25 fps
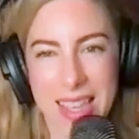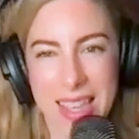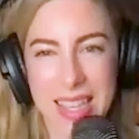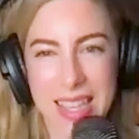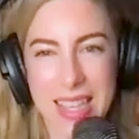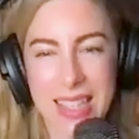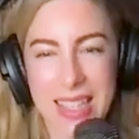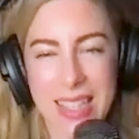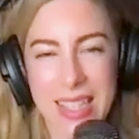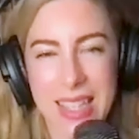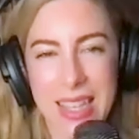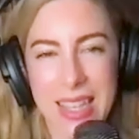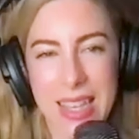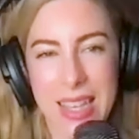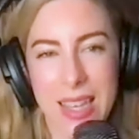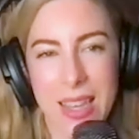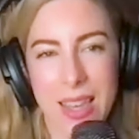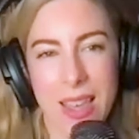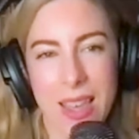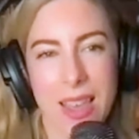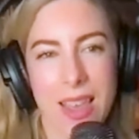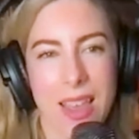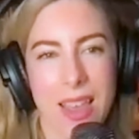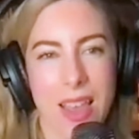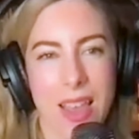he's like,
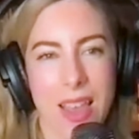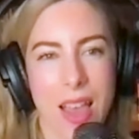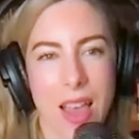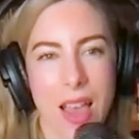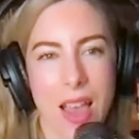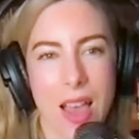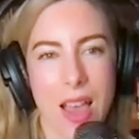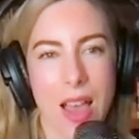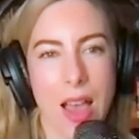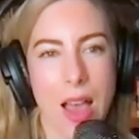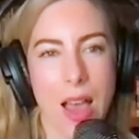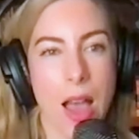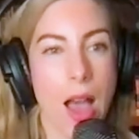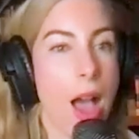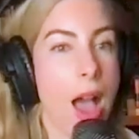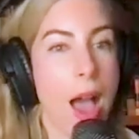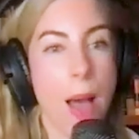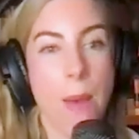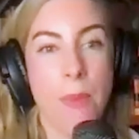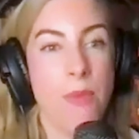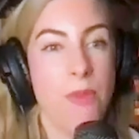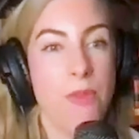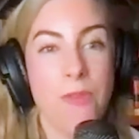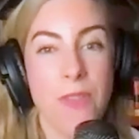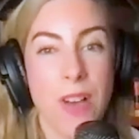
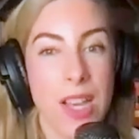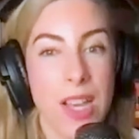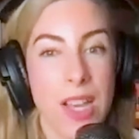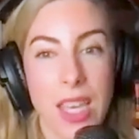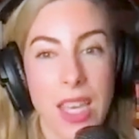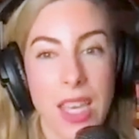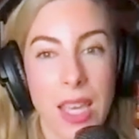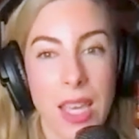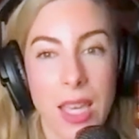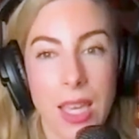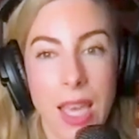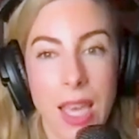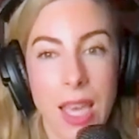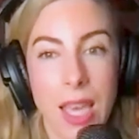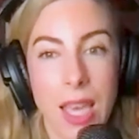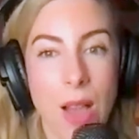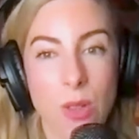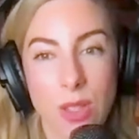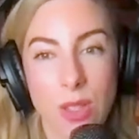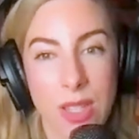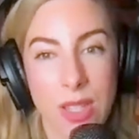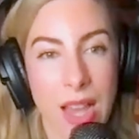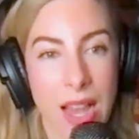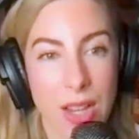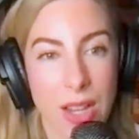I'm fucking
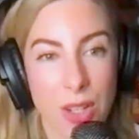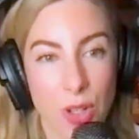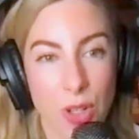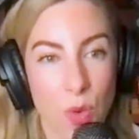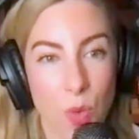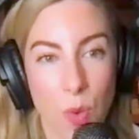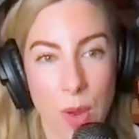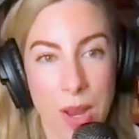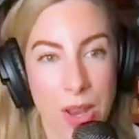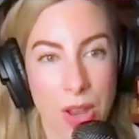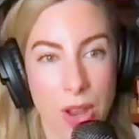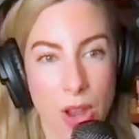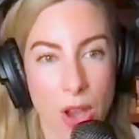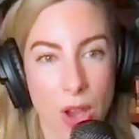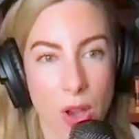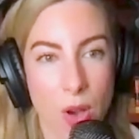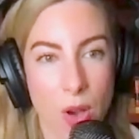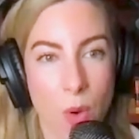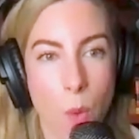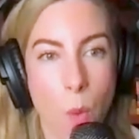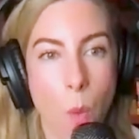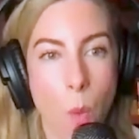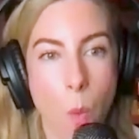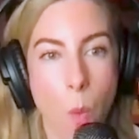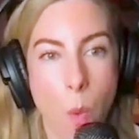outside your
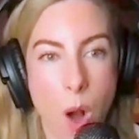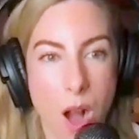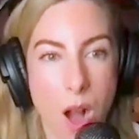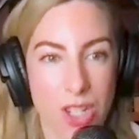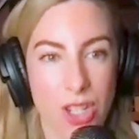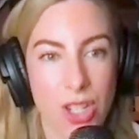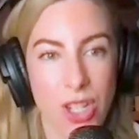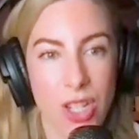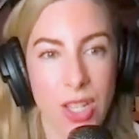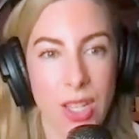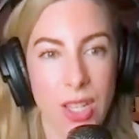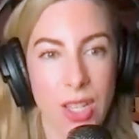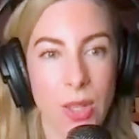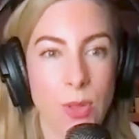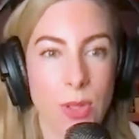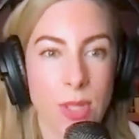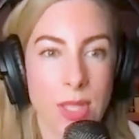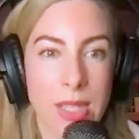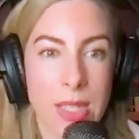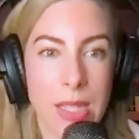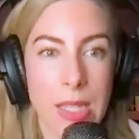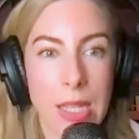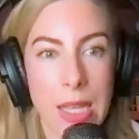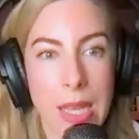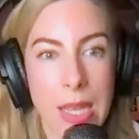window watching you
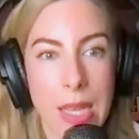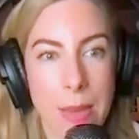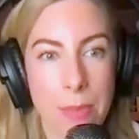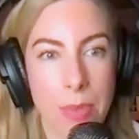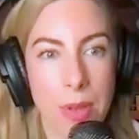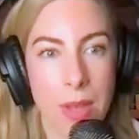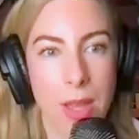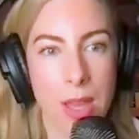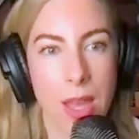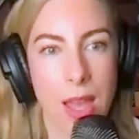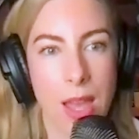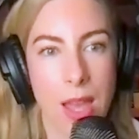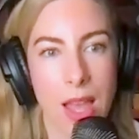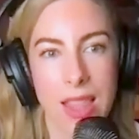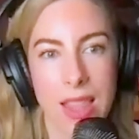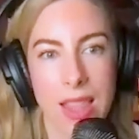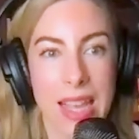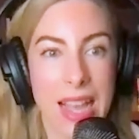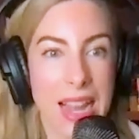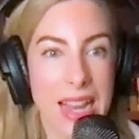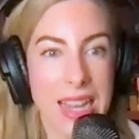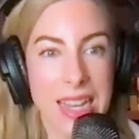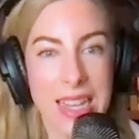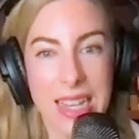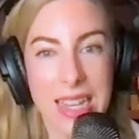sleep.
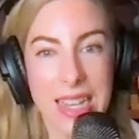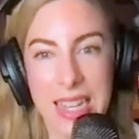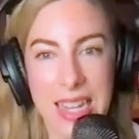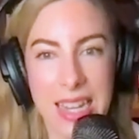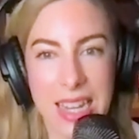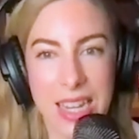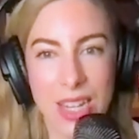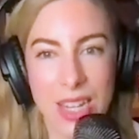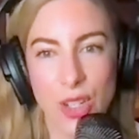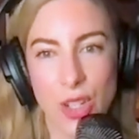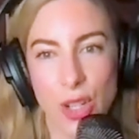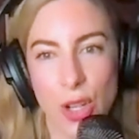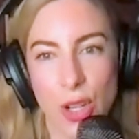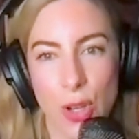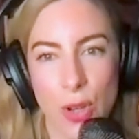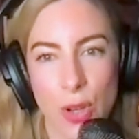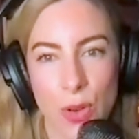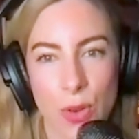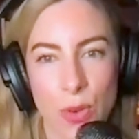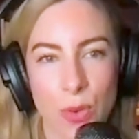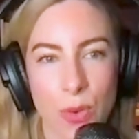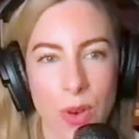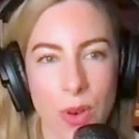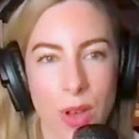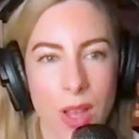Like I need
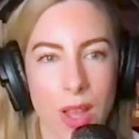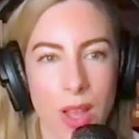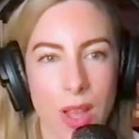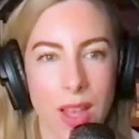you.